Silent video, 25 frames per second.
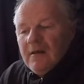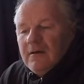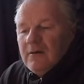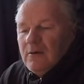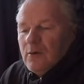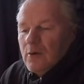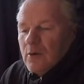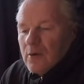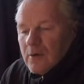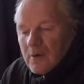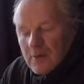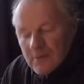
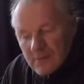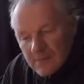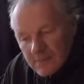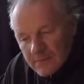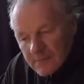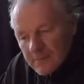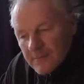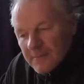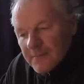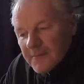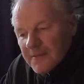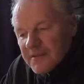or
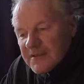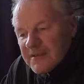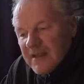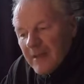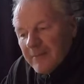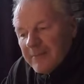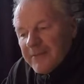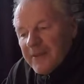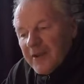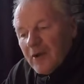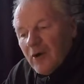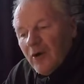
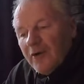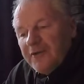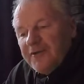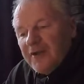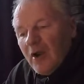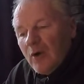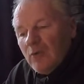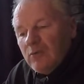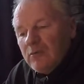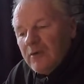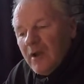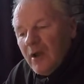something. I
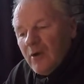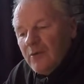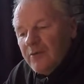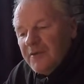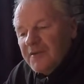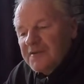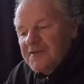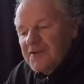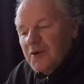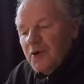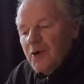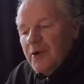don't know
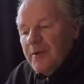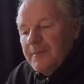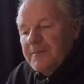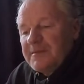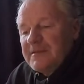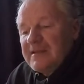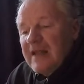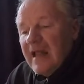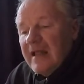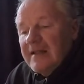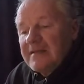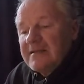the
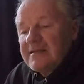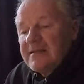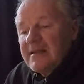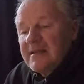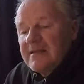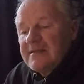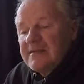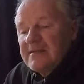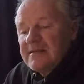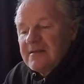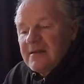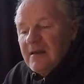
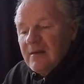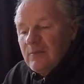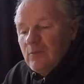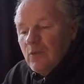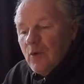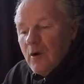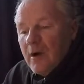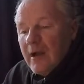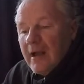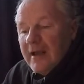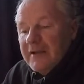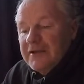circumstances and
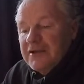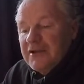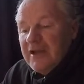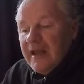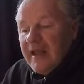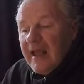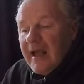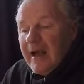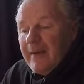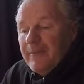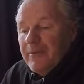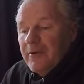what
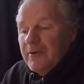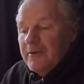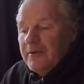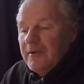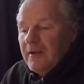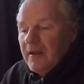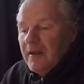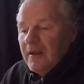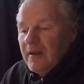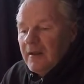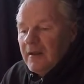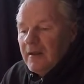actually
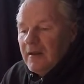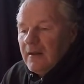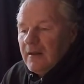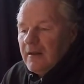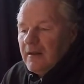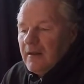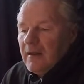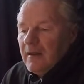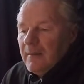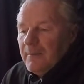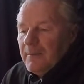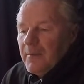happened,
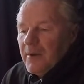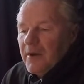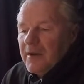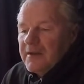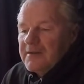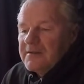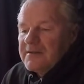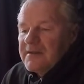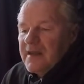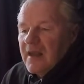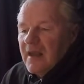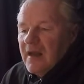
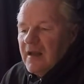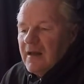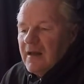but